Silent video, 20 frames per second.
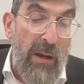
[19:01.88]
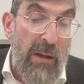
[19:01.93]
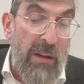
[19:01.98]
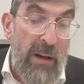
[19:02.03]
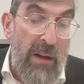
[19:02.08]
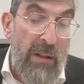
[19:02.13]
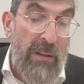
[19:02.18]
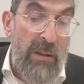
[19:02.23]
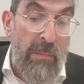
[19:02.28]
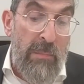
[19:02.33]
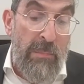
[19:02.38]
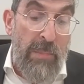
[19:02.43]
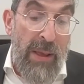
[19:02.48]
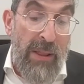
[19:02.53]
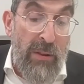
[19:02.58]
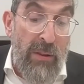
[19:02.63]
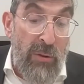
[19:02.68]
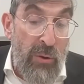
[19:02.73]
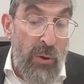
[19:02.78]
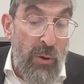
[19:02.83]
Yochanan
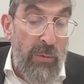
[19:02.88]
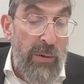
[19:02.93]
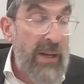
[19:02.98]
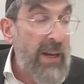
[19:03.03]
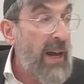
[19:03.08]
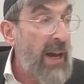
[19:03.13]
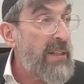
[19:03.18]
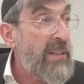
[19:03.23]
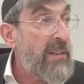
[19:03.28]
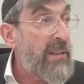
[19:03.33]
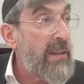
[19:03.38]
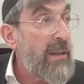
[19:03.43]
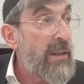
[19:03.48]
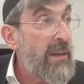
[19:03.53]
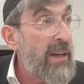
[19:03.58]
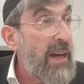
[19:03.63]
ben Nuri, guys.